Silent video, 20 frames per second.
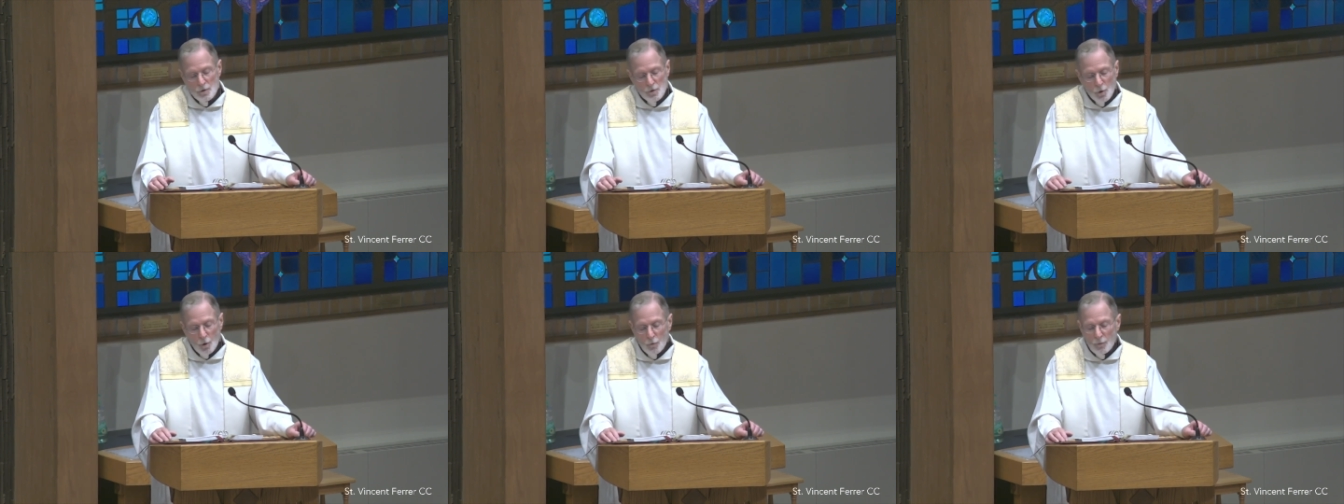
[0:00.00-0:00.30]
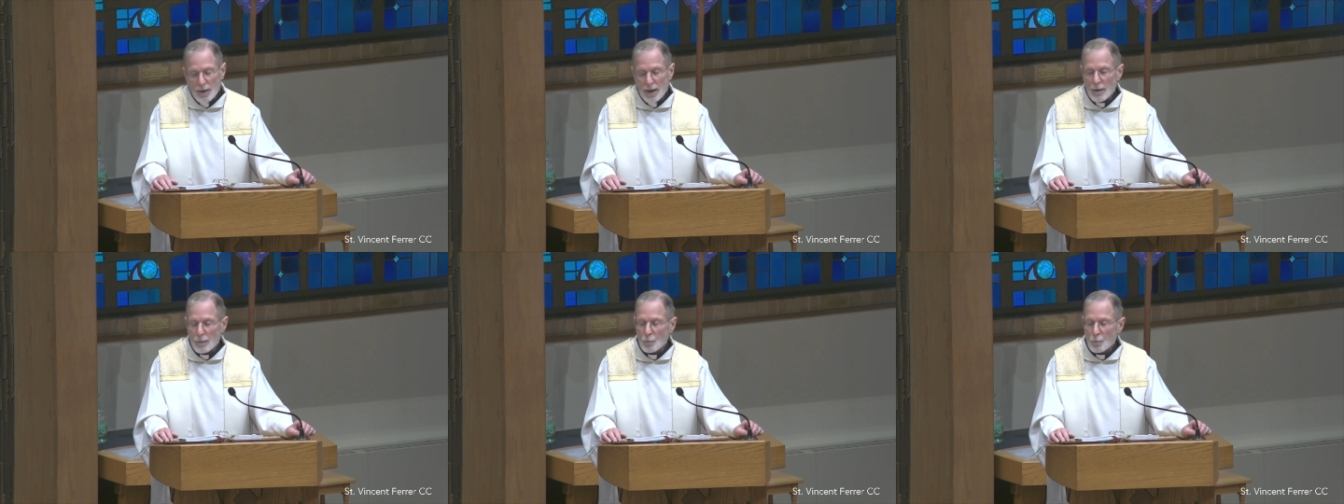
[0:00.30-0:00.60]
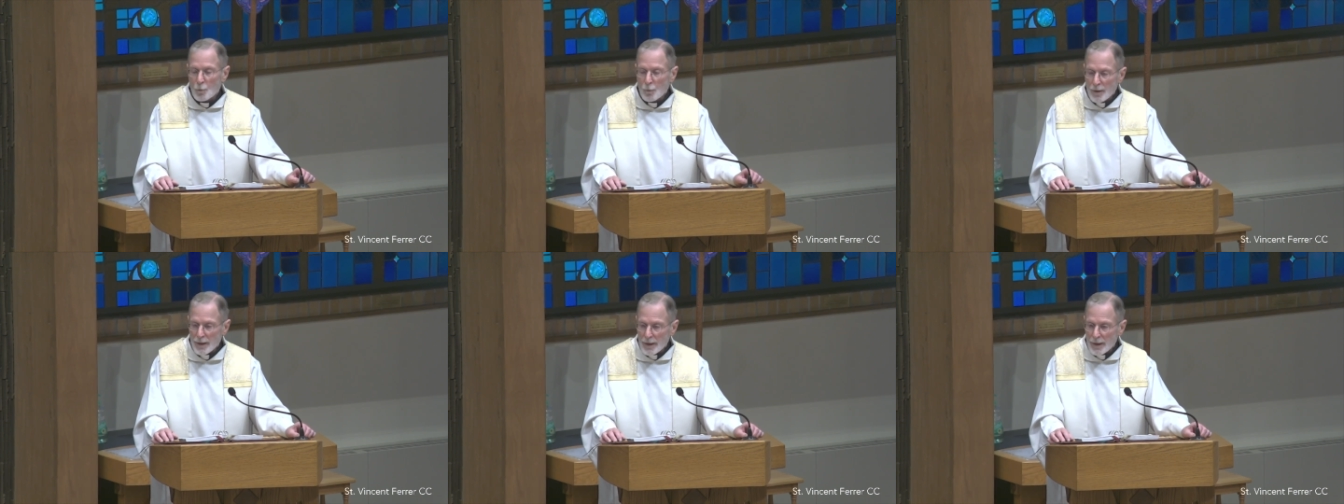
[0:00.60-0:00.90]
so
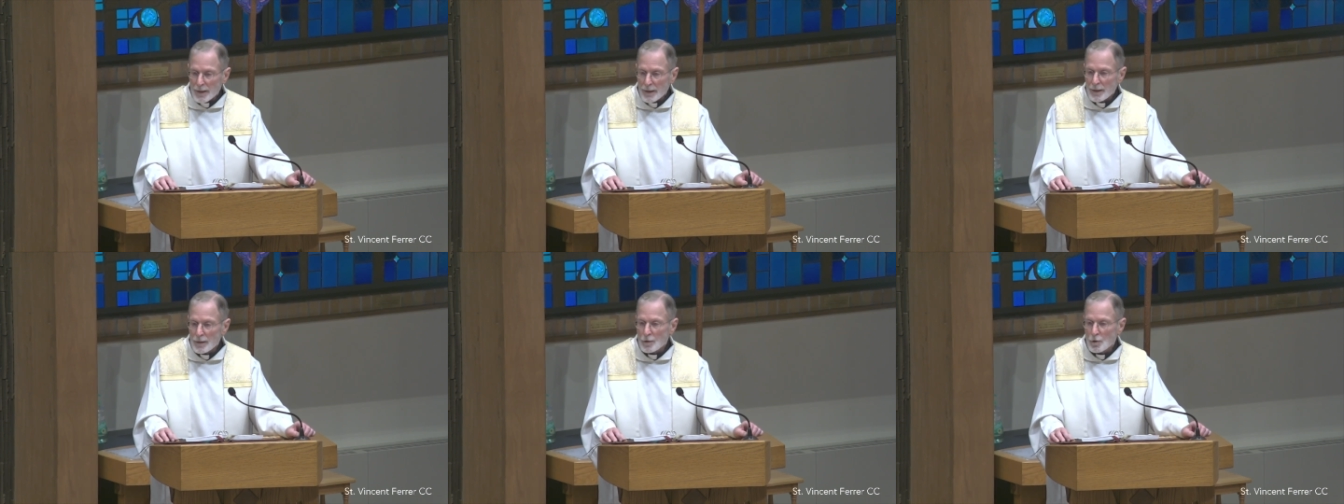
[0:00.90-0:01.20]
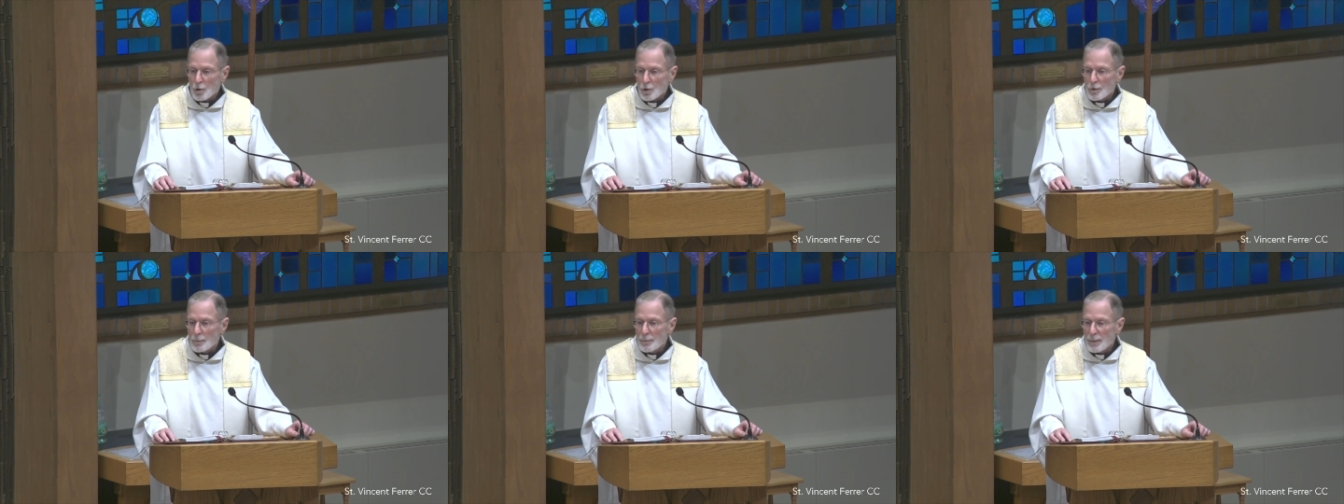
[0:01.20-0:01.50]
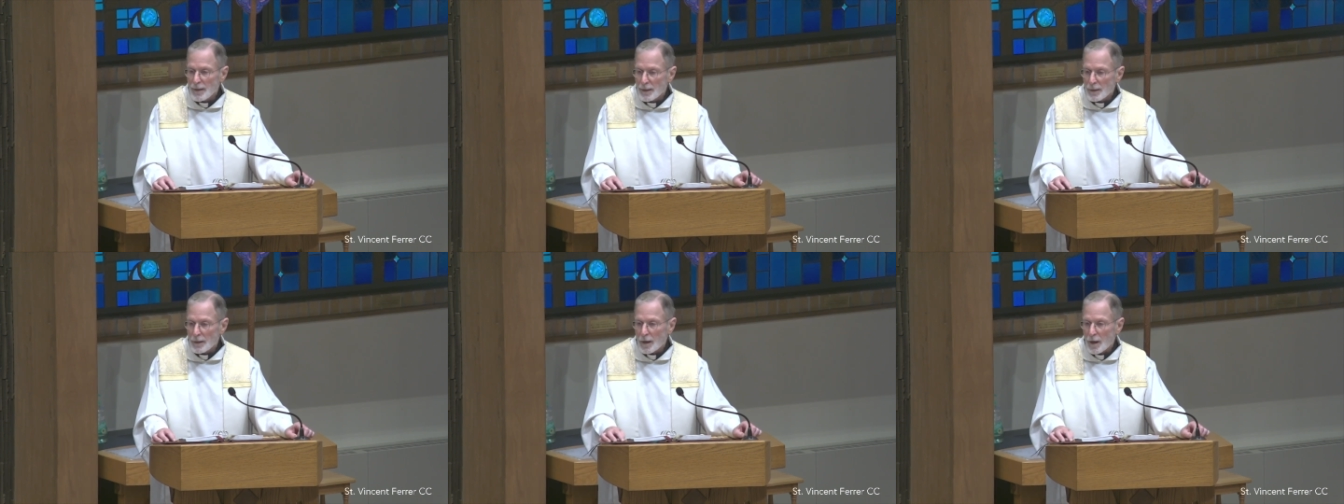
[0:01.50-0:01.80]
that we
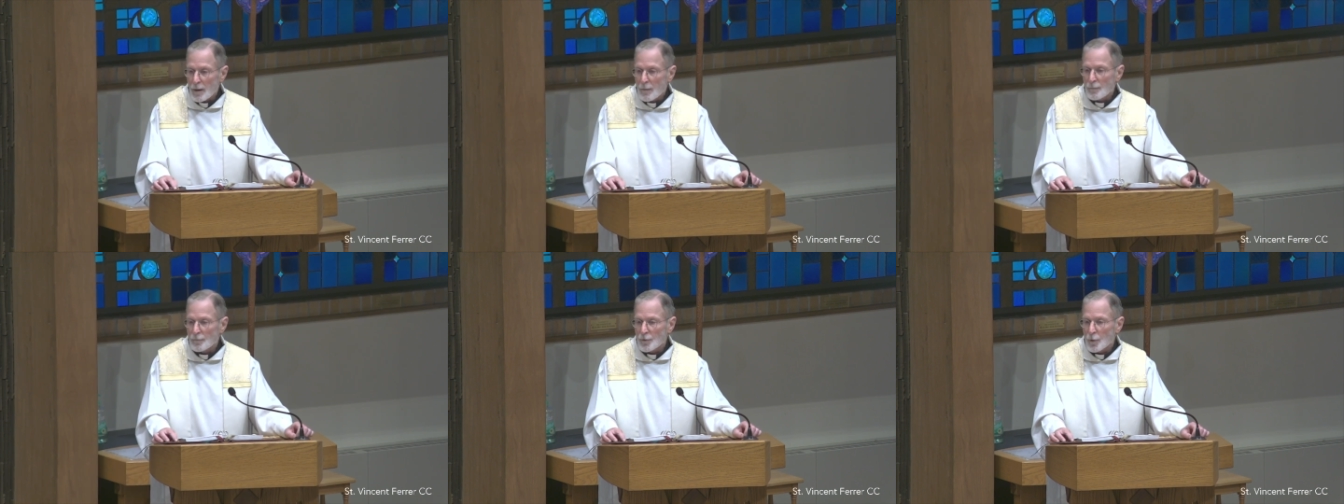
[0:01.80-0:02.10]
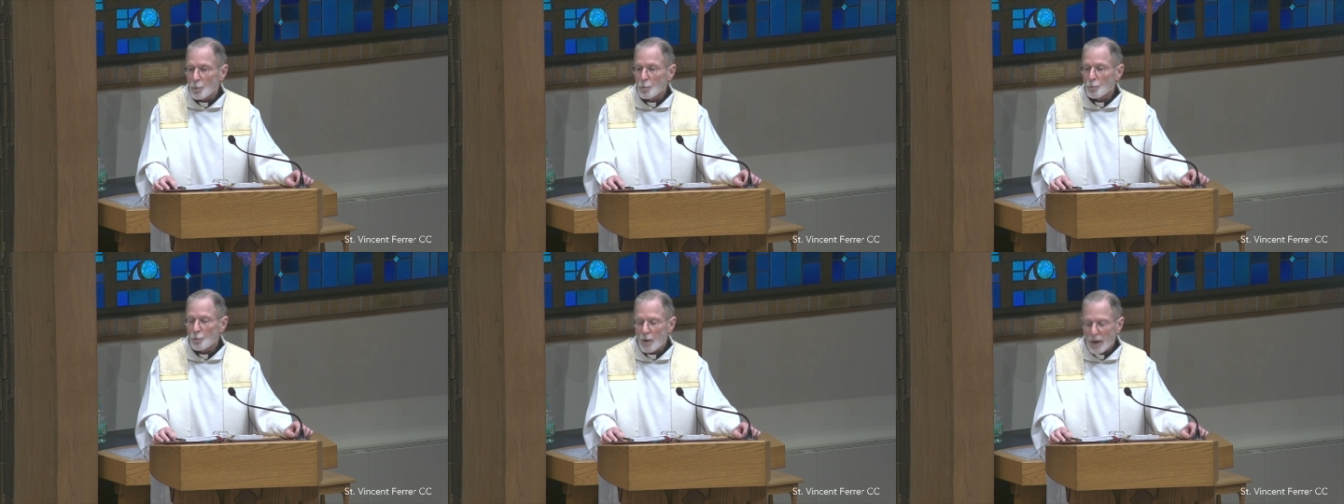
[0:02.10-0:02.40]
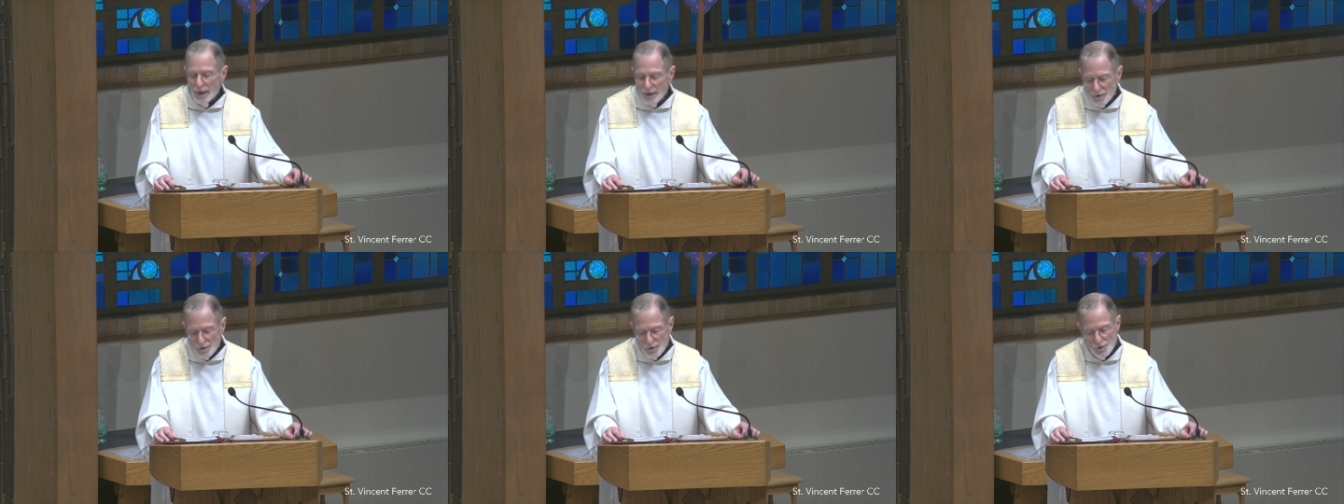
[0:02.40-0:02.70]
could become the
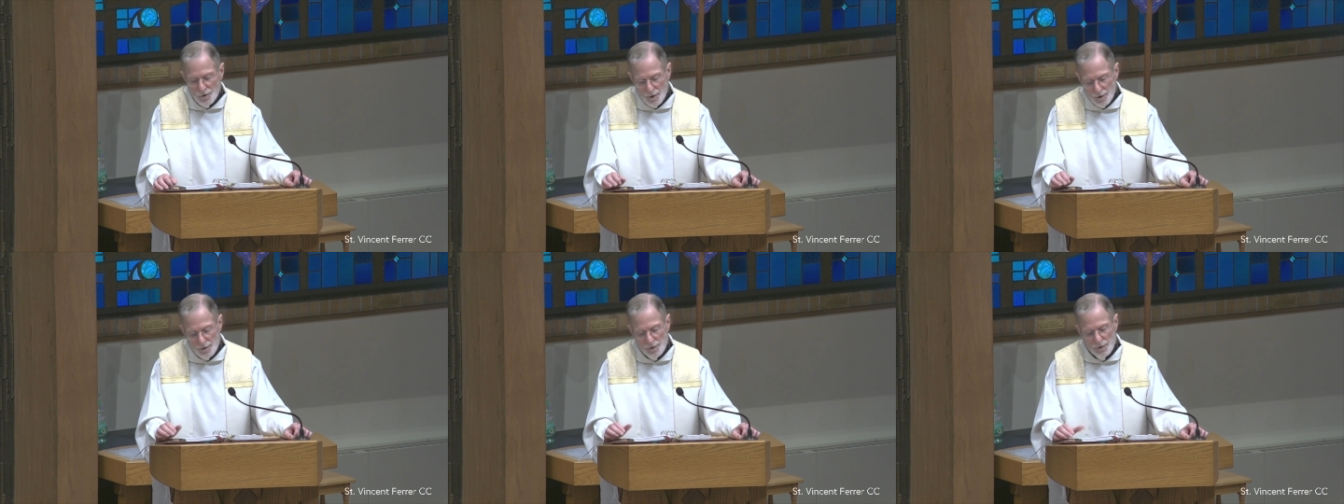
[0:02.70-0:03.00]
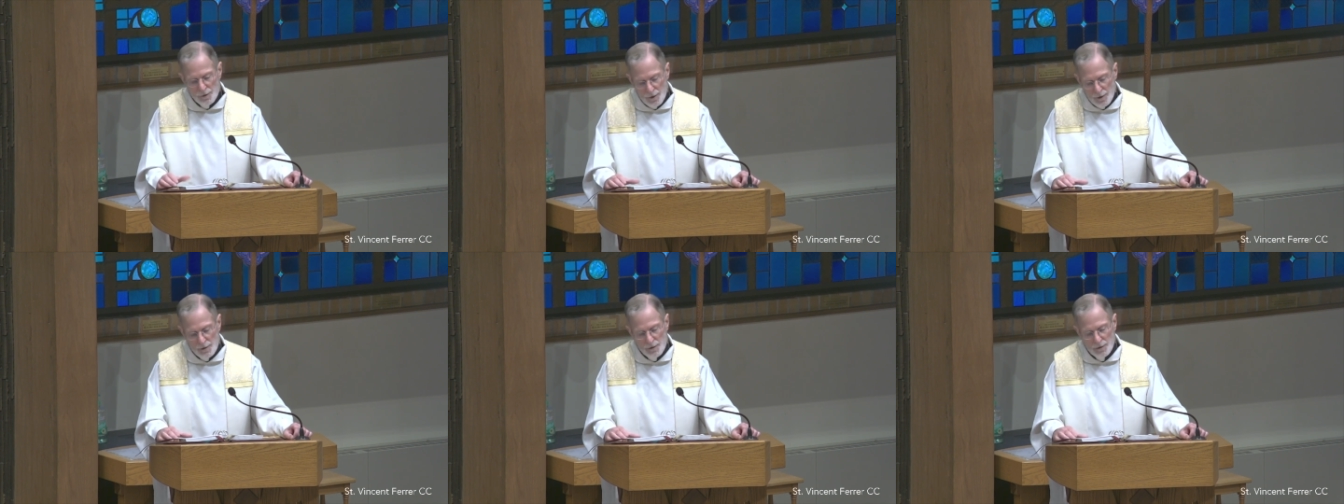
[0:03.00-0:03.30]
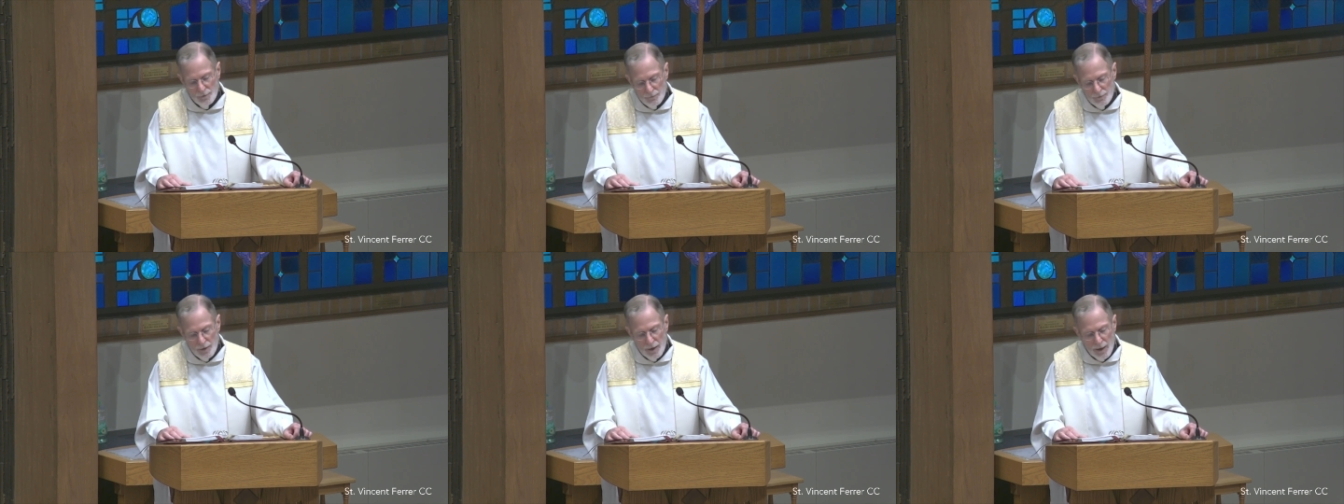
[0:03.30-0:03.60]

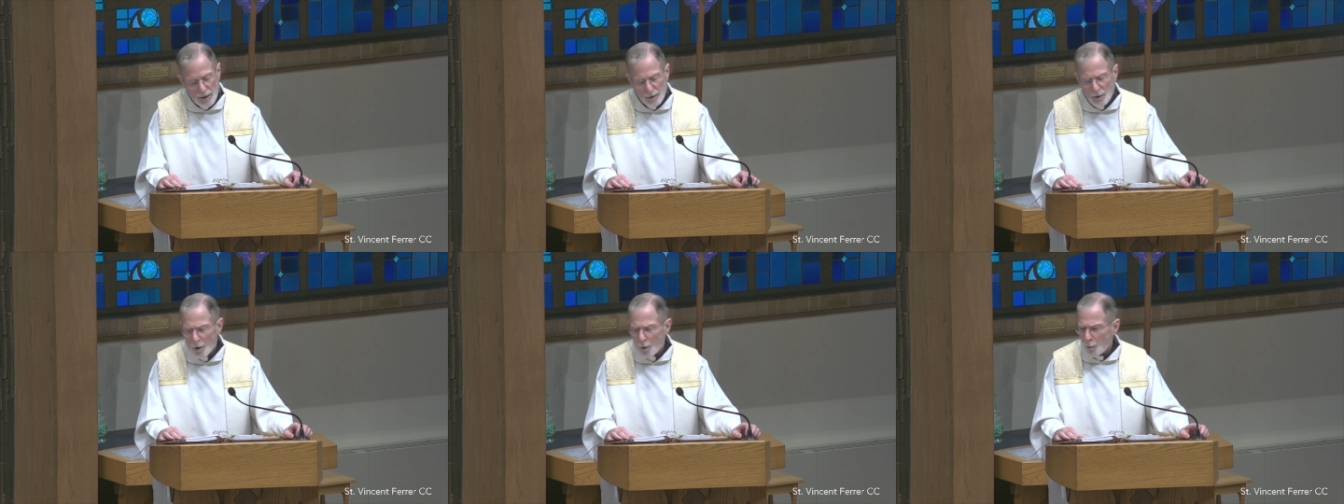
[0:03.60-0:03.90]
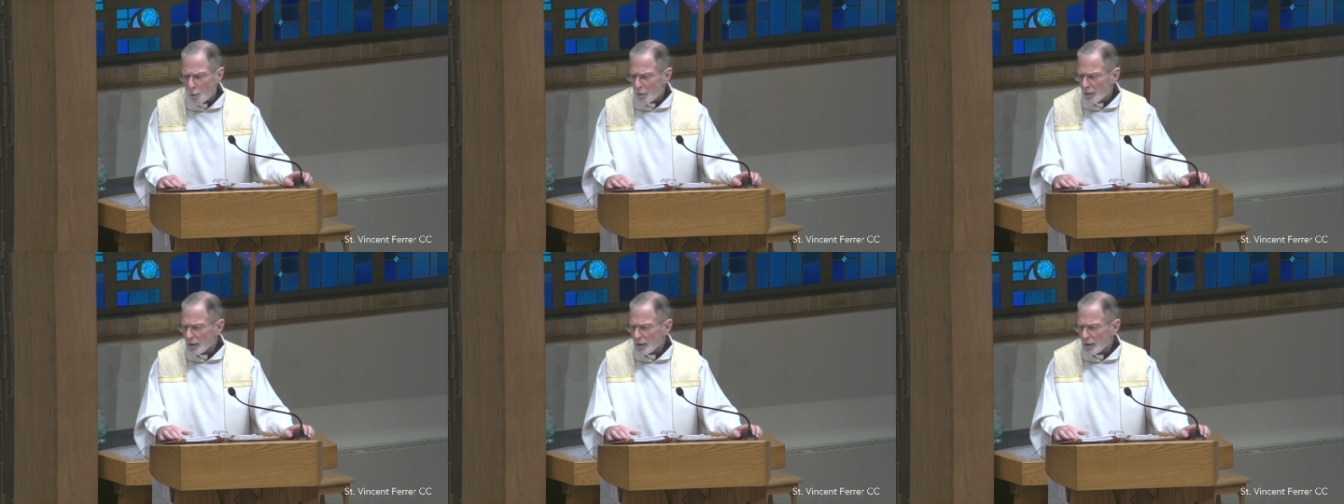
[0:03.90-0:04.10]
righteousness of God.